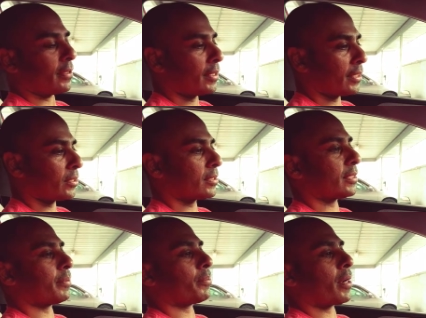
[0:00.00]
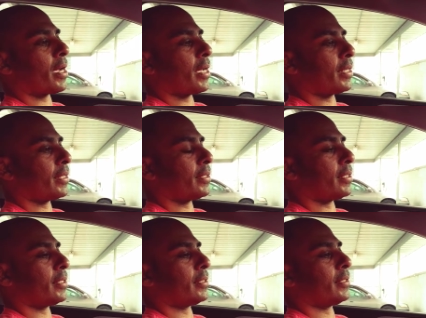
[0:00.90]
get your sleep right and
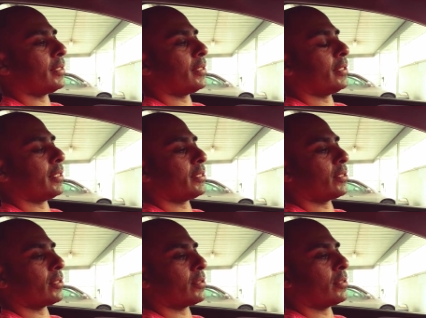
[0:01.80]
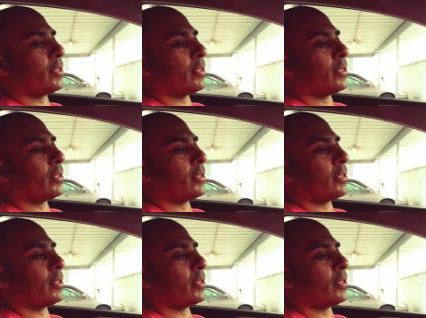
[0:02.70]
then get your